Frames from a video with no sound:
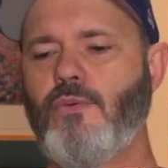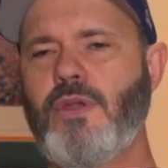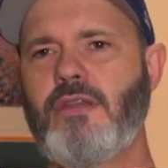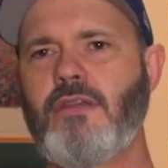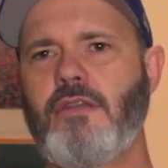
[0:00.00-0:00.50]

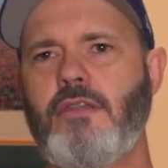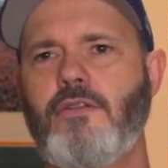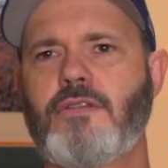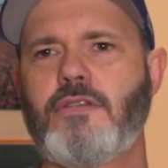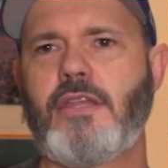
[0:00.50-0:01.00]
Witten
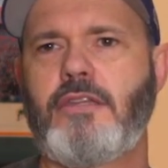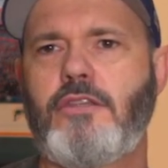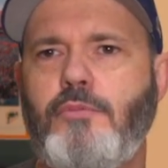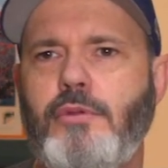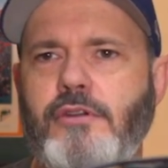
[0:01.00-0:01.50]
uses a
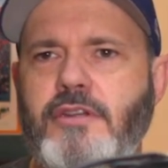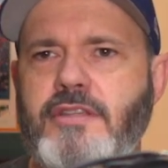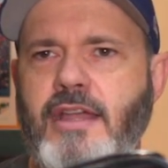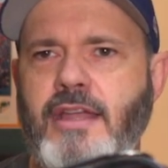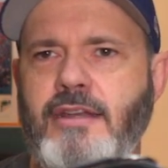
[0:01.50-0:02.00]
tubular
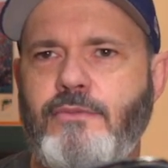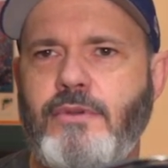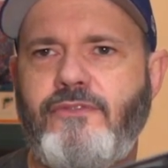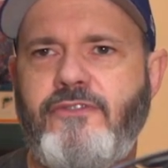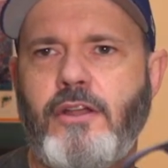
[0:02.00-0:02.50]
design
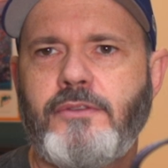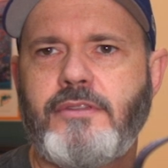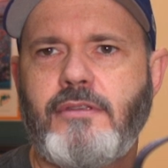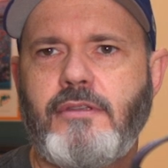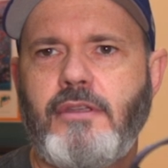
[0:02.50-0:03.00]
with felt